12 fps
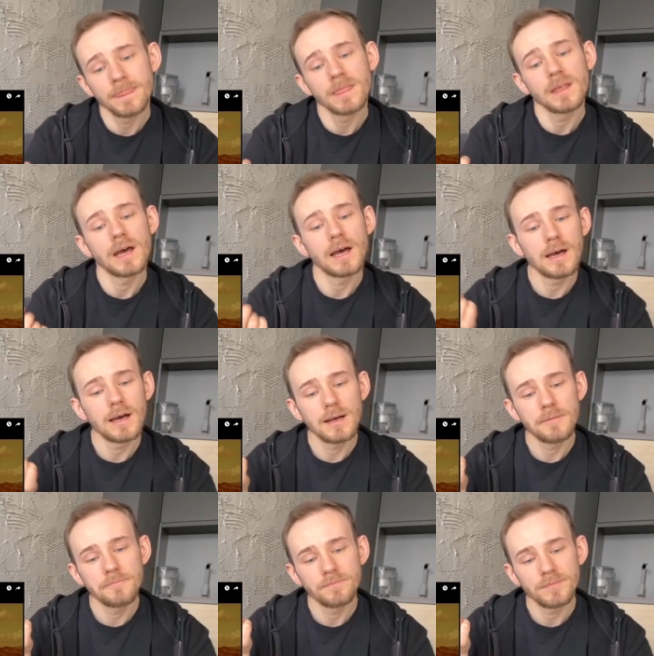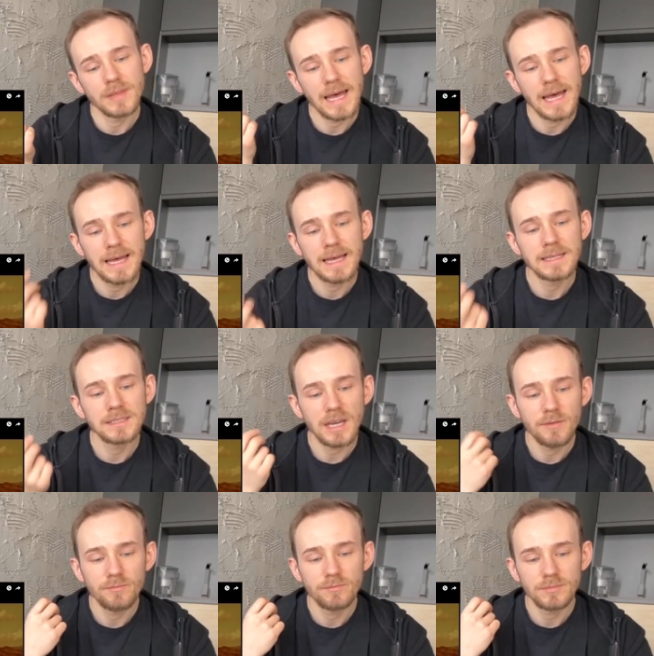And
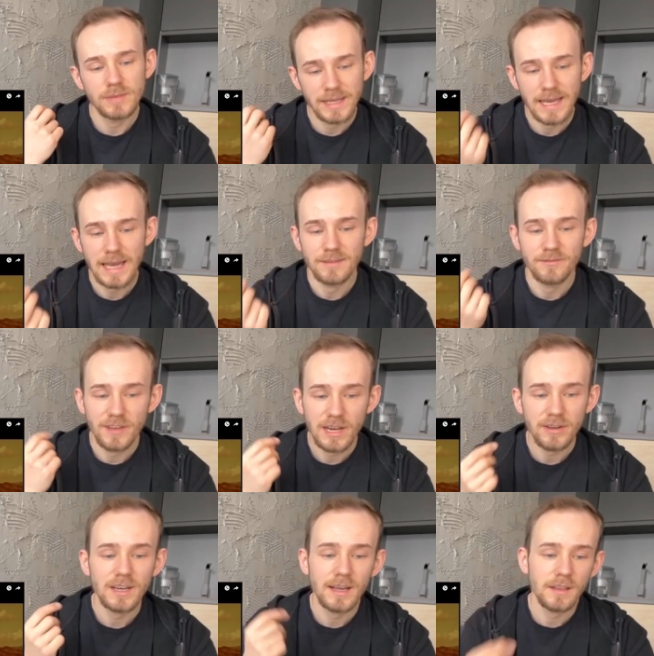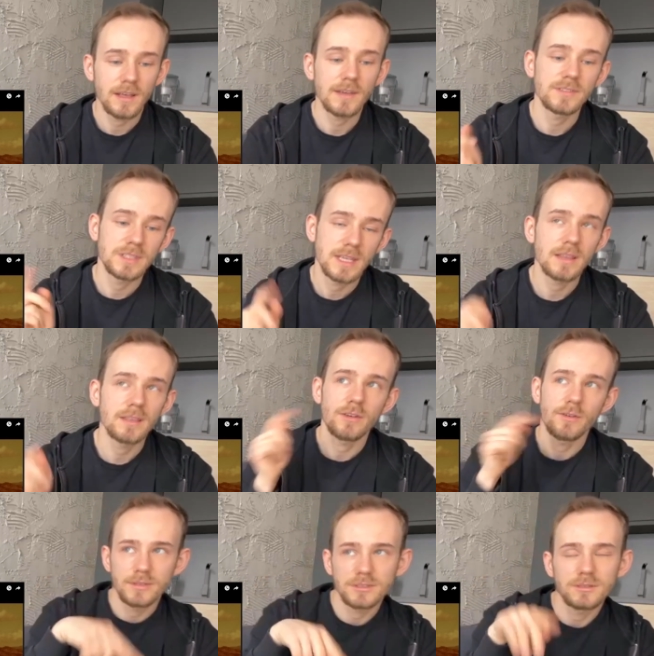I'm again very glad that I've seen the
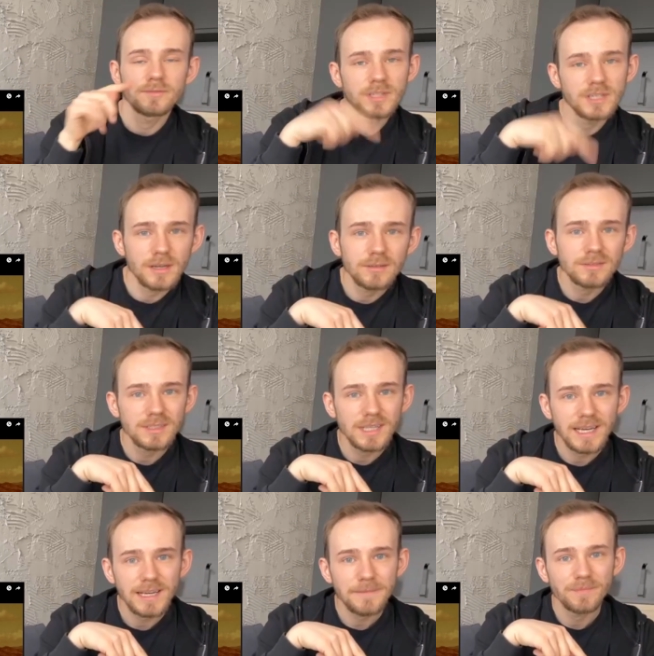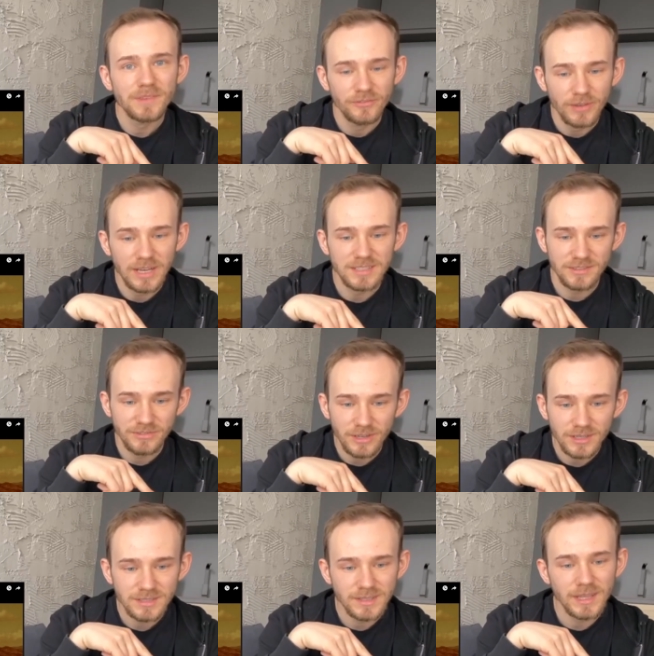official video today as the
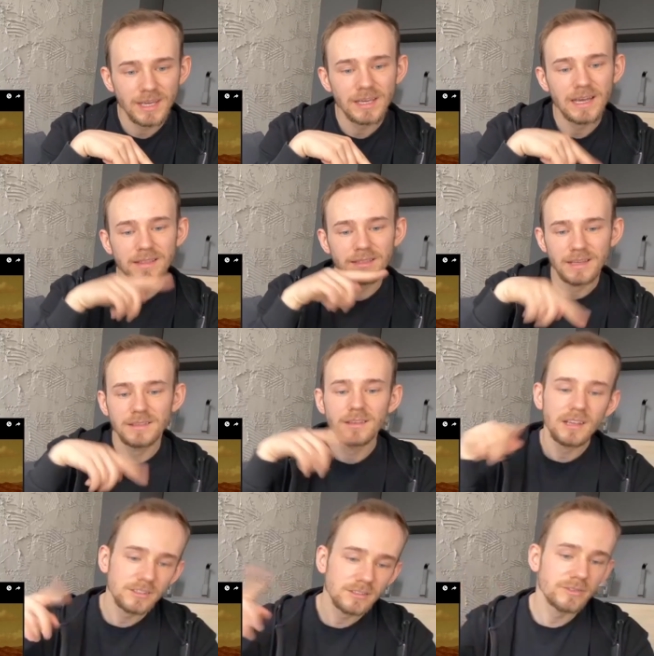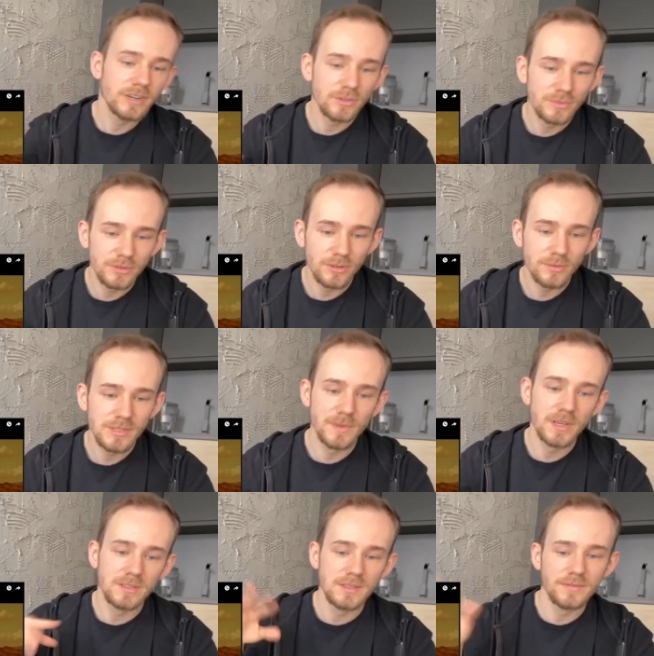first thing and then the national final performance,
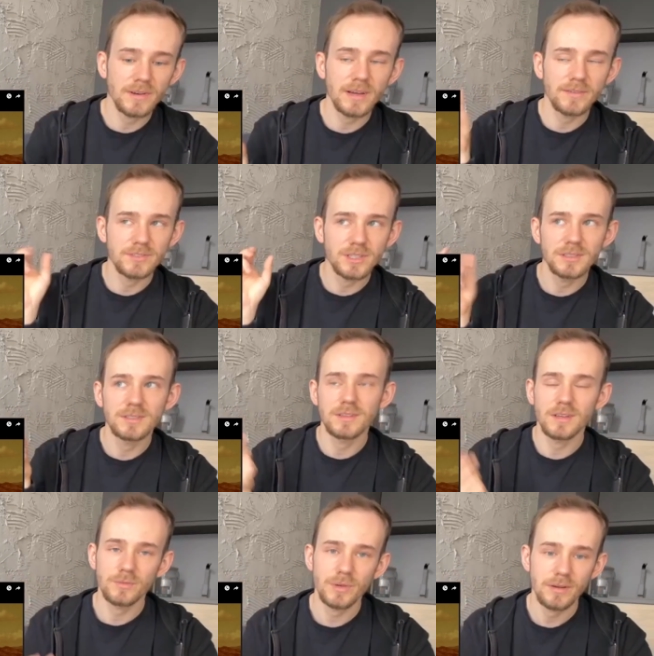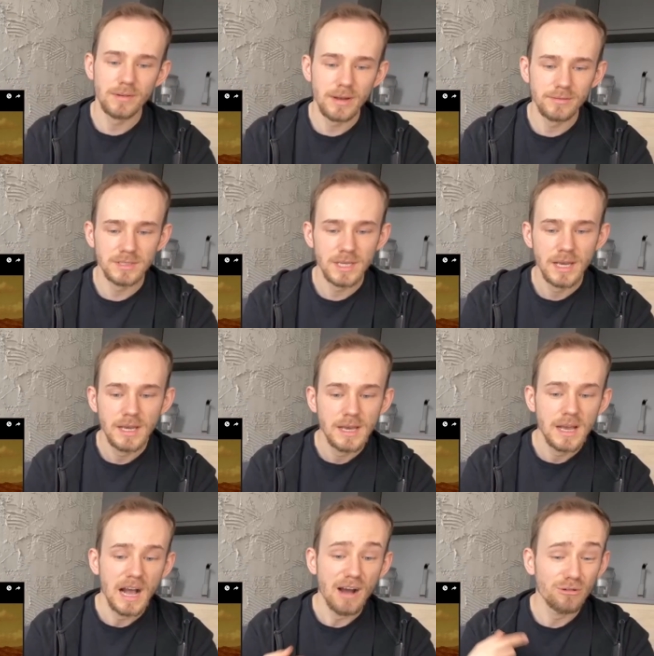because if I've done it the other way around,
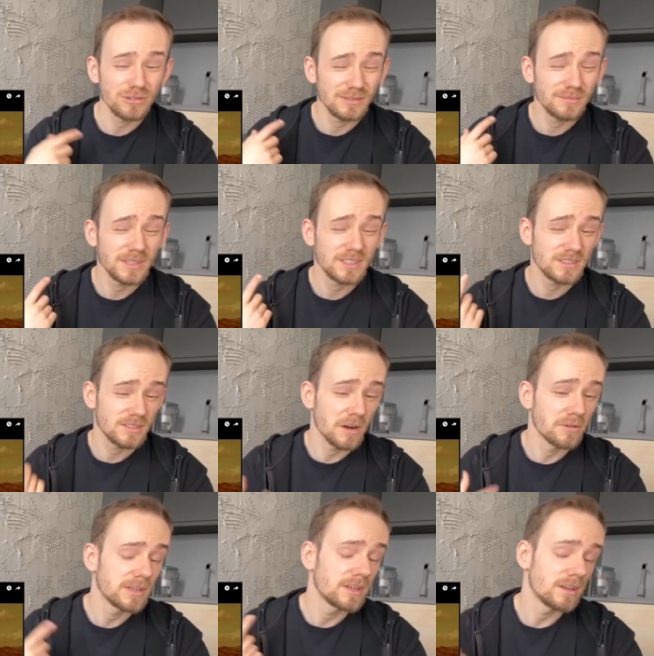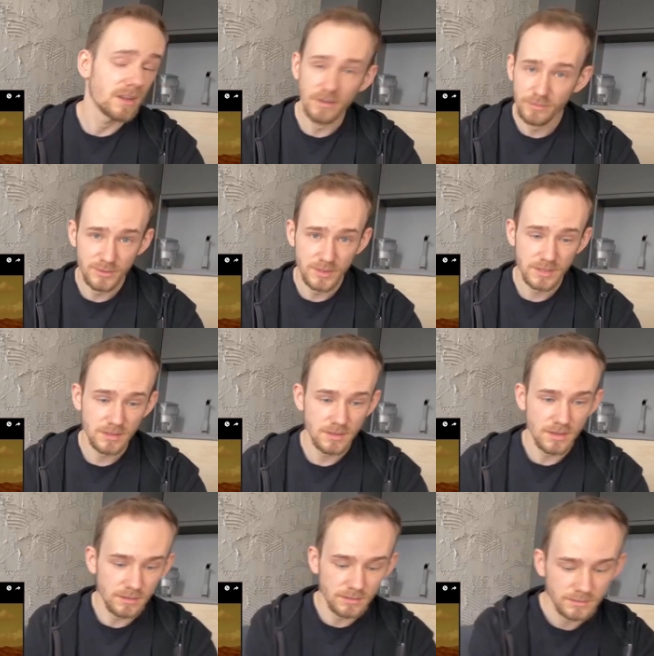I wouldn't be so in love with this
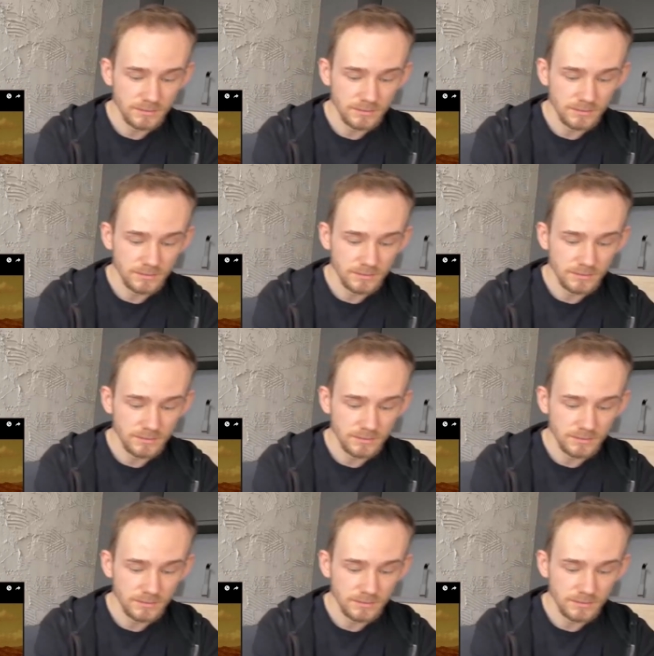song.